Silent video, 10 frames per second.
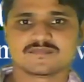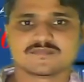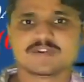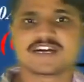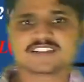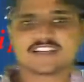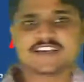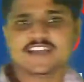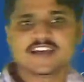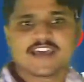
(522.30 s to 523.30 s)
Because
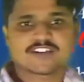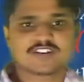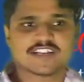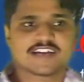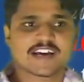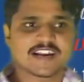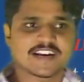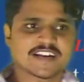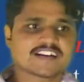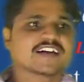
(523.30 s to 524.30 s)
see, actually the current,
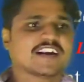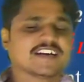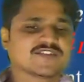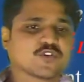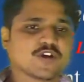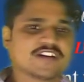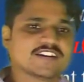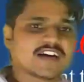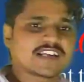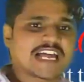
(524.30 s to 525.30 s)
inductor current is flowing in
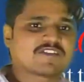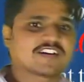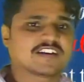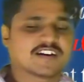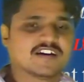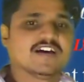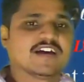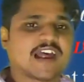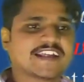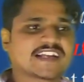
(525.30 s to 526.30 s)
the clockwise,
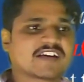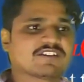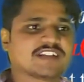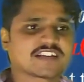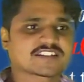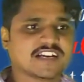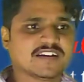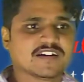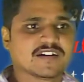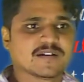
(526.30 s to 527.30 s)
anti-clockwise direction,
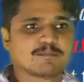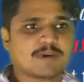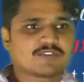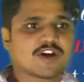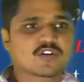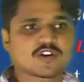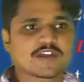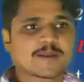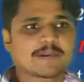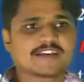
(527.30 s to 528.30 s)
but we are
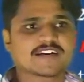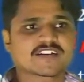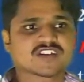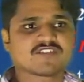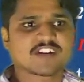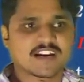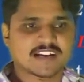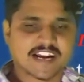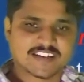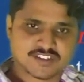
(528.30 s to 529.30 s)
applying the Kirchhoff current
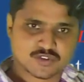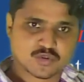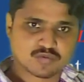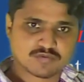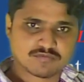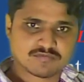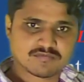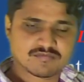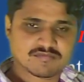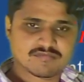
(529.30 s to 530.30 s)
law at this node.
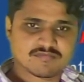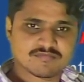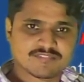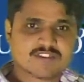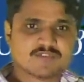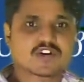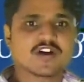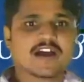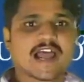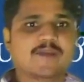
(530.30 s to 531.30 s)
Therefore,
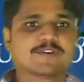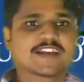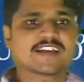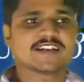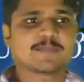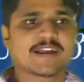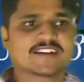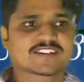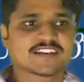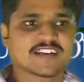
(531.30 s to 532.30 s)
I am taking the
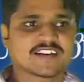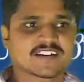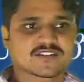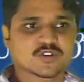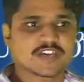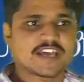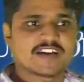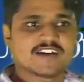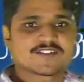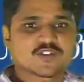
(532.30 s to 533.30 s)
minus IL here. Okay,
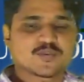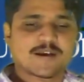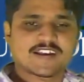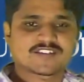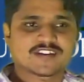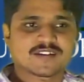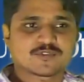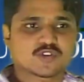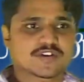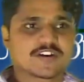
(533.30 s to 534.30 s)
so minus here.
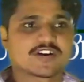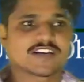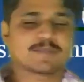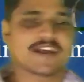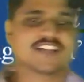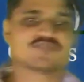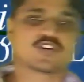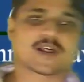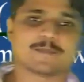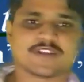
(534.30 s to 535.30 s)
So, you get the minus 4
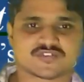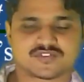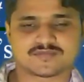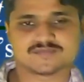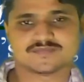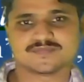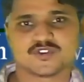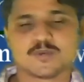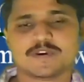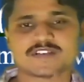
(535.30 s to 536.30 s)
amperes.
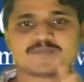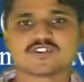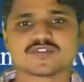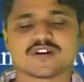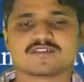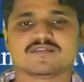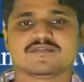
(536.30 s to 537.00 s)
So, please observe that.